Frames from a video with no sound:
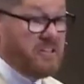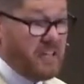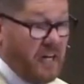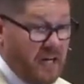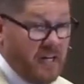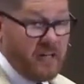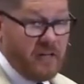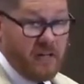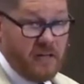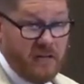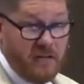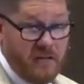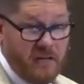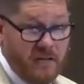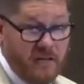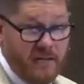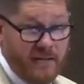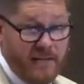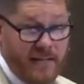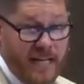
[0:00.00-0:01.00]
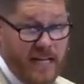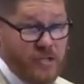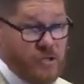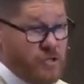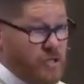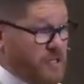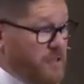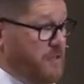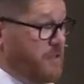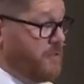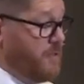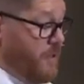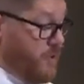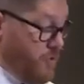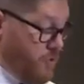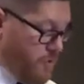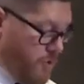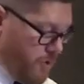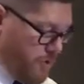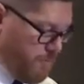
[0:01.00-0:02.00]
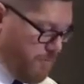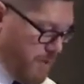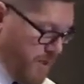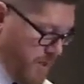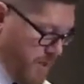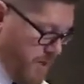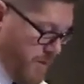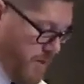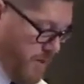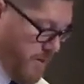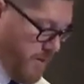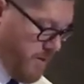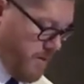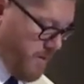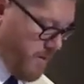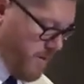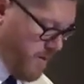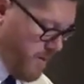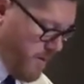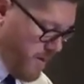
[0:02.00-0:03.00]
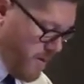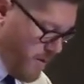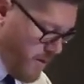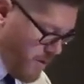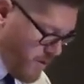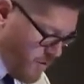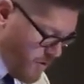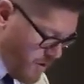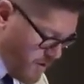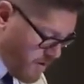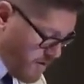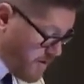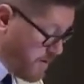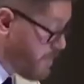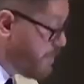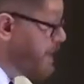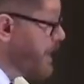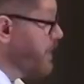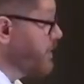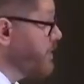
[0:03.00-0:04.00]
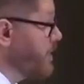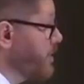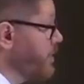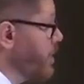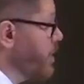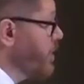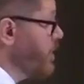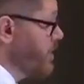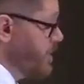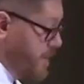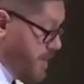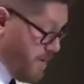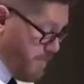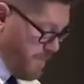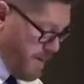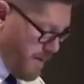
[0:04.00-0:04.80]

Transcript: done, and Jesus has just begun. Jesus is about to turn them